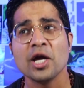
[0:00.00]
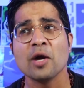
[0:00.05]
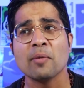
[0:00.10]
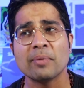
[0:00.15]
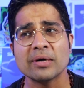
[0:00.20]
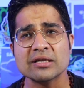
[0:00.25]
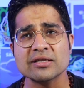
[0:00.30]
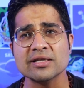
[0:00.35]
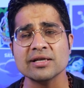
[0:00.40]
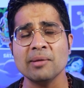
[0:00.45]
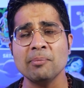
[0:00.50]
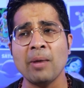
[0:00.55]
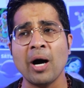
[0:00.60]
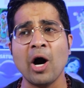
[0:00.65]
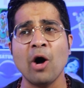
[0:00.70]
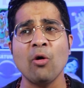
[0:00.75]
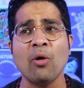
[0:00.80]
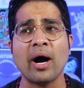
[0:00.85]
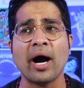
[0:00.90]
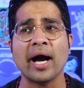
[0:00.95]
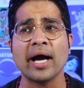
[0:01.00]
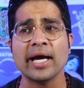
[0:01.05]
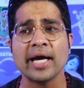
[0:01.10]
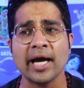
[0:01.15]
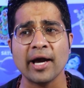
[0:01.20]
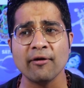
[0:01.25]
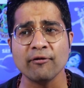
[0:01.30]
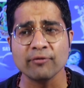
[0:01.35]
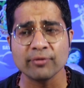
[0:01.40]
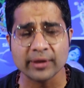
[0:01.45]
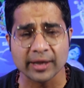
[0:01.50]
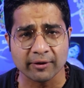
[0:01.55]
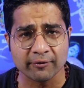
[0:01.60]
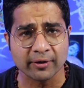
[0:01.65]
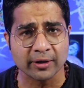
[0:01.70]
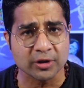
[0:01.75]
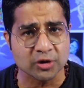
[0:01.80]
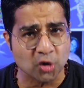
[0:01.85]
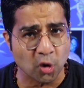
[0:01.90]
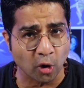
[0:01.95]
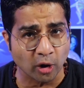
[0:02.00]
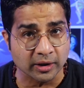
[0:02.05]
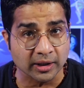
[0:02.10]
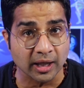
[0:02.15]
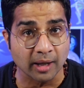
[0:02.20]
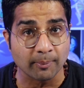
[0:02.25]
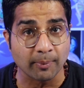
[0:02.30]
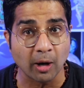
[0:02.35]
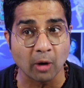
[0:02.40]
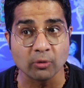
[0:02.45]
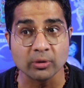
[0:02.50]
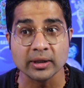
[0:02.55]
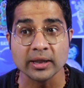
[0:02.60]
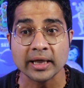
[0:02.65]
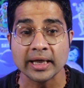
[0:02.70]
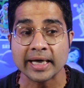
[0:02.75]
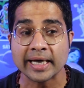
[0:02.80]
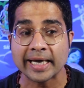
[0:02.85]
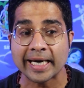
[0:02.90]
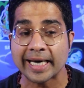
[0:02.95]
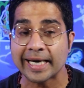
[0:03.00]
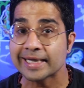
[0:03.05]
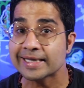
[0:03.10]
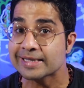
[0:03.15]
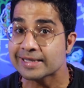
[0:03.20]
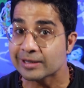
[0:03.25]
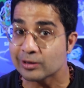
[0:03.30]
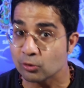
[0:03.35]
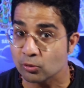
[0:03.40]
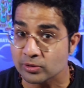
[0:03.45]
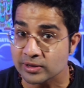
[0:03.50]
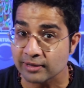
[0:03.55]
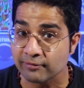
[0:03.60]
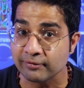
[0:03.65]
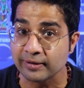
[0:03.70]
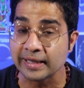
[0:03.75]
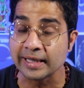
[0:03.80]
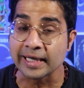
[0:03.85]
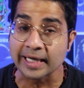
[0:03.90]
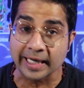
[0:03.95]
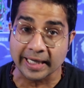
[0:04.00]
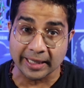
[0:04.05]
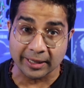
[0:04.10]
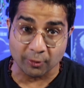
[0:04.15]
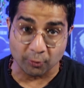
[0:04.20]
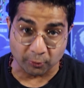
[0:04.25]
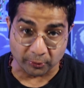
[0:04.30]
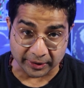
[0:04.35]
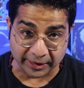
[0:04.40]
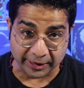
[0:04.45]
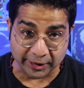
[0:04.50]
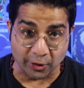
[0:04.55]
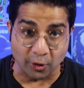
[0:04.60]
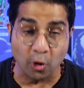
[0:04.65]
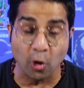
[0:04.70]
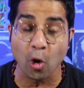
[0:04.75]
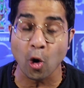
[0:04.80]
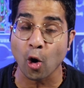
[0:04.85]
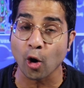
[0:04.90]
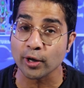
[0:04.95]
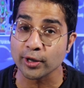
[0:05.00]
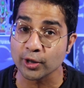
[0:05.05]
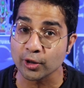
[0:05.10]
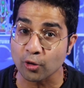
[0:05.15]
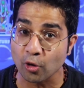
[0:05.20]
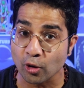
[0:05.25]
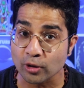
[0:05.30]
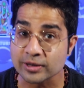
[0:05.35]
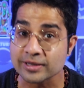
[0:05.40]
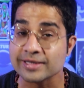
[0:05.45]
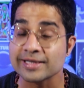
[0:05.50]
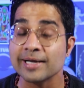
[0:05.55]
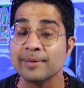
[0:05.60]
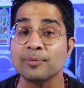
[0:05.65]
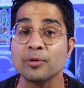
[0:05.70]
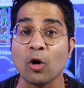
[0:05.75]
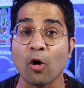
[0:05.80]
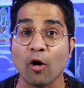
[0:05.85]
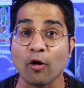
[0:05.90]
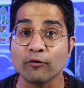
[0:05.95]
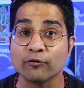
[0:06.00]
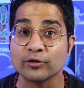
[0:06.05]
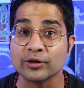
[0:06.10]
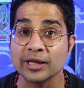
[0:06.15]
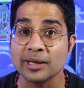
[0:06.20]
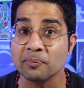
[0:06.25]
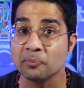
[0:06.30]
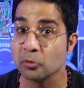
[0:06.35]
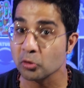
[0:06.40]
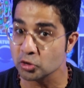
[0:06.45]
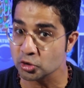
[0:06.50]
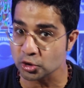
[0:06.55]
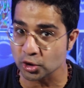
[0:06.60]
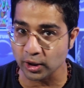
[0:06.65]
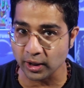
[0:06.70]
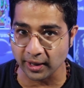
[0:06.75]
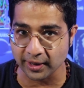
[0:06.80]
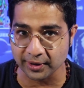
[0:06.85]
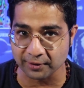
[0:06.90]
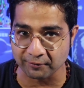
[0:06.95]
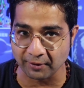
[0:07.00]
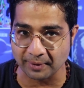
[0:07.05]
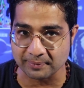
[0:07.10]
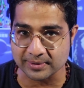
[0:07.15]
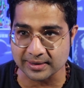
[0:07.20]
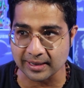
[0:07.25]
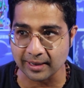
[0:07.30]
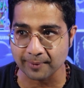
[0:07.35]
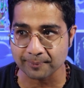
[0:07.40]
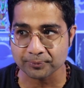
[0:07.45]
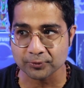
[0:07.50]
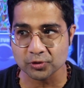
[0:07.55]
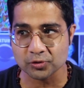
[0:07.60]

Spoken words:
but somehow I have never talked about exclusively in a video on a concept of the Pushkara Navamsha.